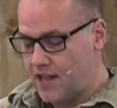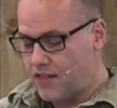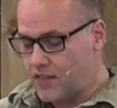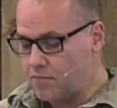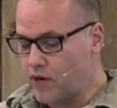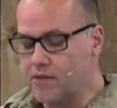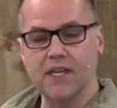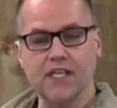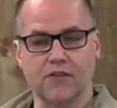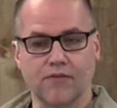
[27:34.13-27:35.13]
then bring
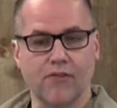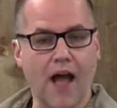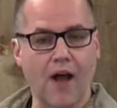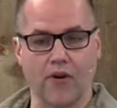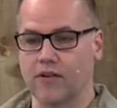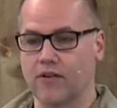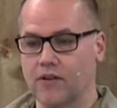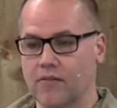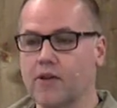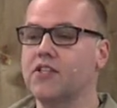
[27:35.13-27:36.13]
me some flour,
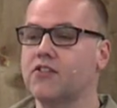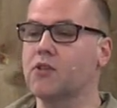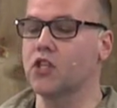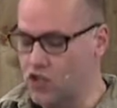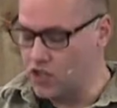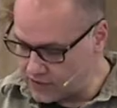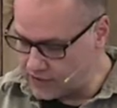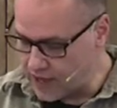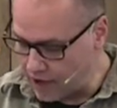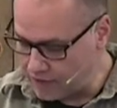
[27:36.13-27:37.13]
bring me some of the good
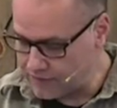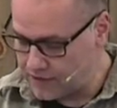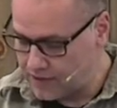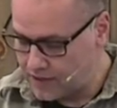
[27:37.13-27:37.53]
stuff.